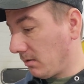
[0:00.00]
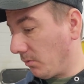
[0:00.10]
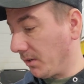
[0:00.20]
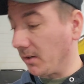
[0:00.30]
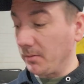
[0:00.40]

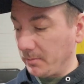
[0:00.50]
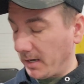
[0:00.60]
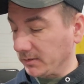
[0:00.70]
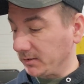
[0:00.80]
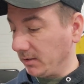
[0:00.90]
well, they're going to be
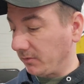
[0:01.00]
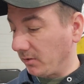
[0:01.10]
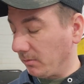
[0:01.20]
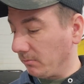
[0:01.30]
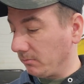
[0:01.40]
mild steel
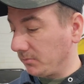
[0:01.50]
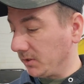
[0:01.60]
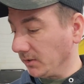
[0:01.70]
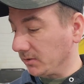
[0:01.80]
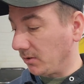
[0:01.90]
from
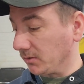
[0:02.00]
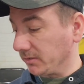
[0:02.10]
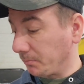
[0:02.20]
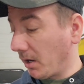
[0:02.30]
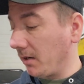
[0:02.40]
Tin
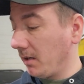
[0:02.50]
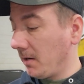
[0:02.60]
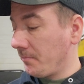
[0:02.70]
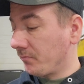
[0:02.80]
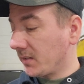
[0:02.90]
Soldiers, but
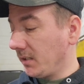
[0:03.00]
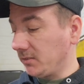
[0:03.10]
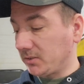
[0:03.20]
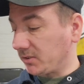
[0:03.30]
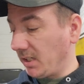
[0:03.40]

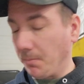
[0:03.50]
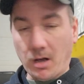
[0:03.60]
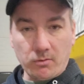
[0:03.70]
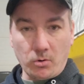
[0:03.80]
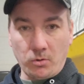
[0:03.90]
these just cheap
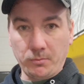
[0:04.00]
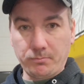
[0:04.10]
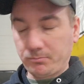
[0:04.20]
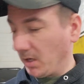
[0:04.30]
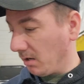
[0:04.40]
hot rolled
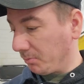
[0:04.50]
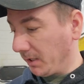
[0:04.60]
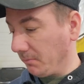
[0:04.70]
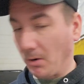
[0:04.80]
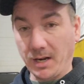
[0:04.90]
uh,
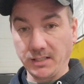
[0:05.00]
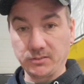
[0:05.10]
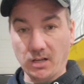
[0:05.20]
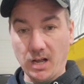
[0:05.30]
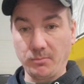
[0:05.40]
plate
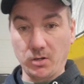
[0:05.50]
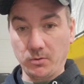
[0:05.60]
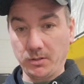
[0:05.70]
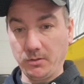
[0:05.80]
brackets I'm going to